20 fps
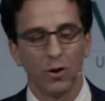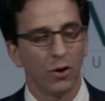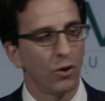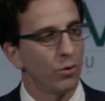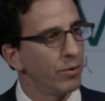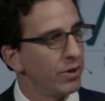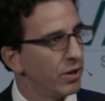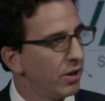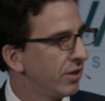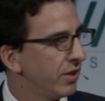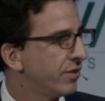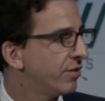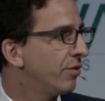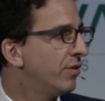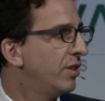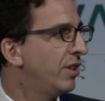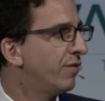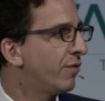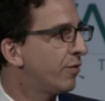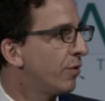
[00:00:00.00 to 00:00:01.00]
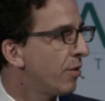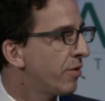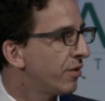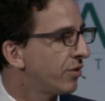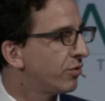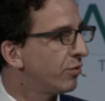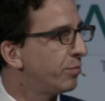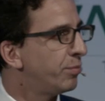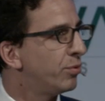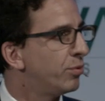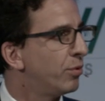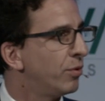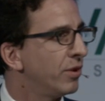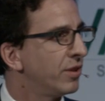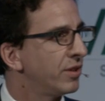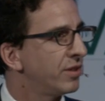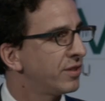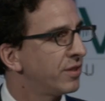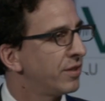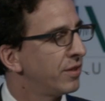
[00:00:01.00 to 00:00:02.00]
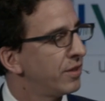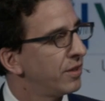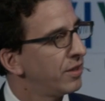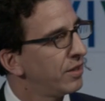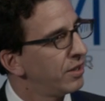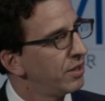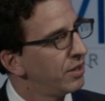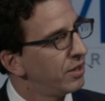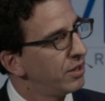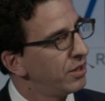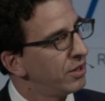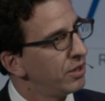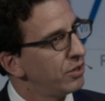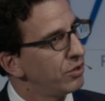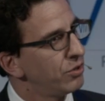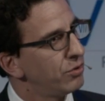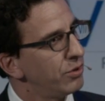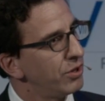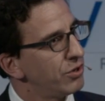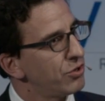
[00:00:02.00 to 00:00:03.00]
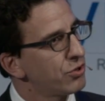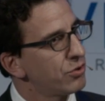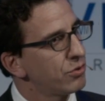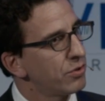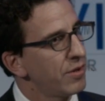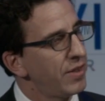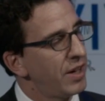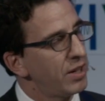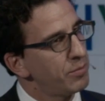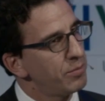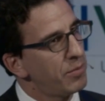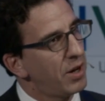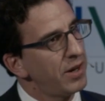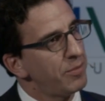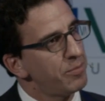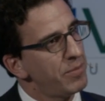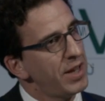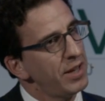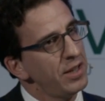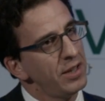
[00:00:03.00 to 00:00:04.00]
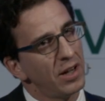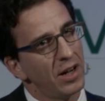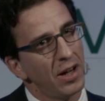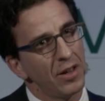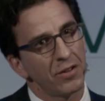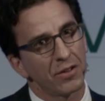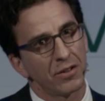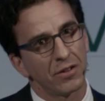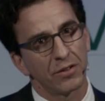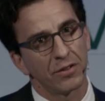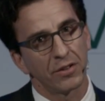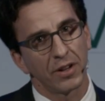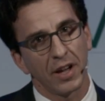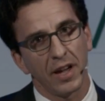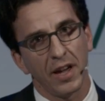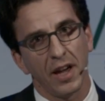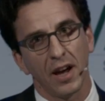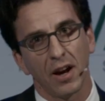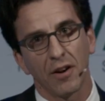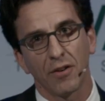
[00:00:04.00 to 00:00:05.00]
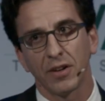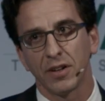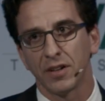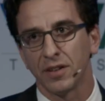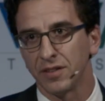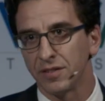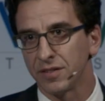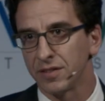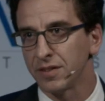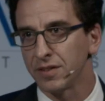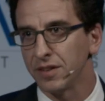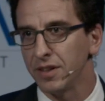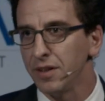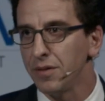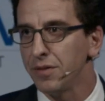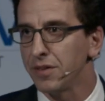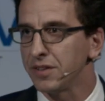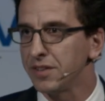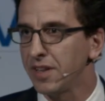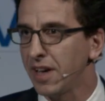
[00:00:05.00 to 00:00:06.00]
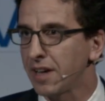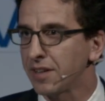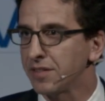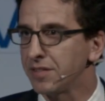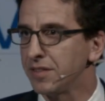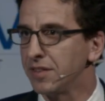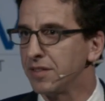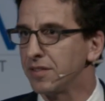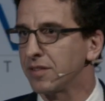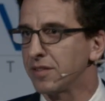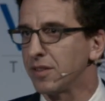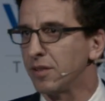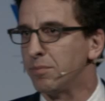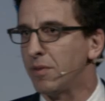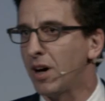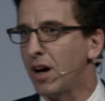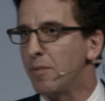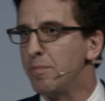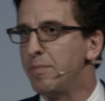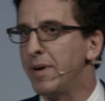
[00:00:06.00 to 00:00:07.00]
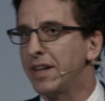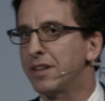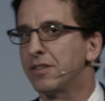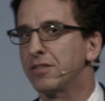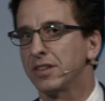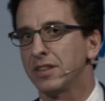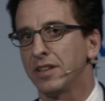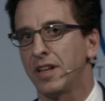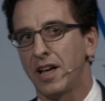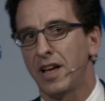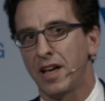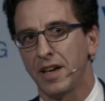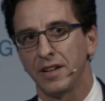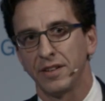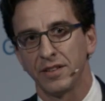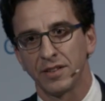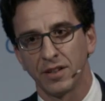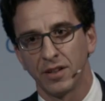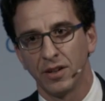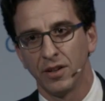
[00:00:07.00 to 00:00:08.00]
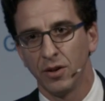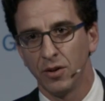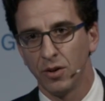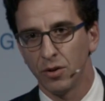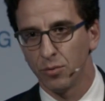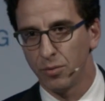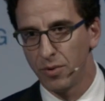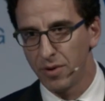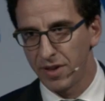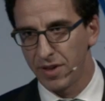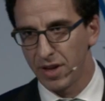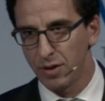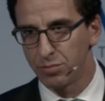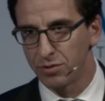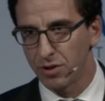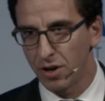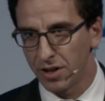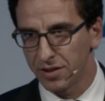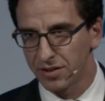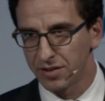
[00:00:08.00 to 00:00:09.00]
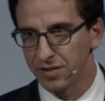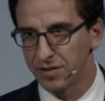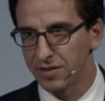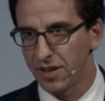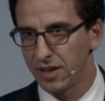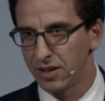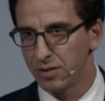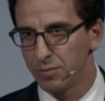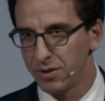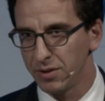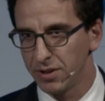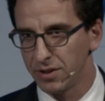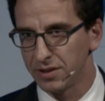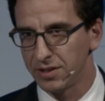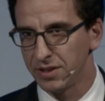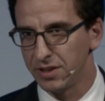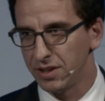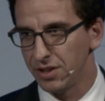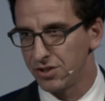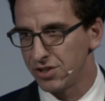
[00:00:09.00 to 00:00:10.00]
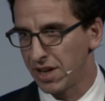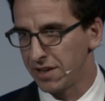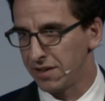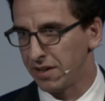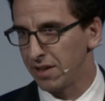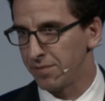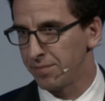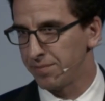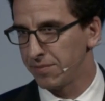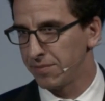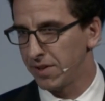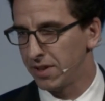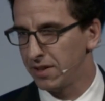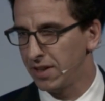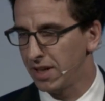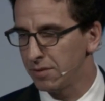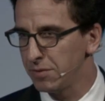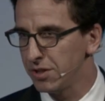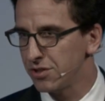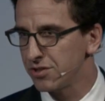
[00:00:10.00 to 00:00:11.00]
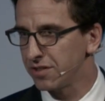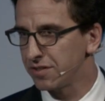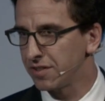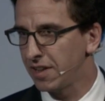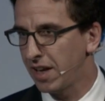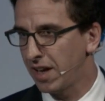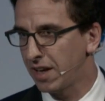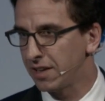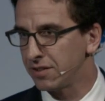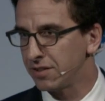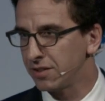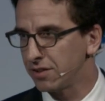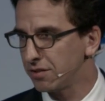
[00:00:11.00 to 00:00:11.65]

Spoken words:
We also need further support to ensure that many other areas in the tax system are better aligned with a broad sustainability agenda. And let me just add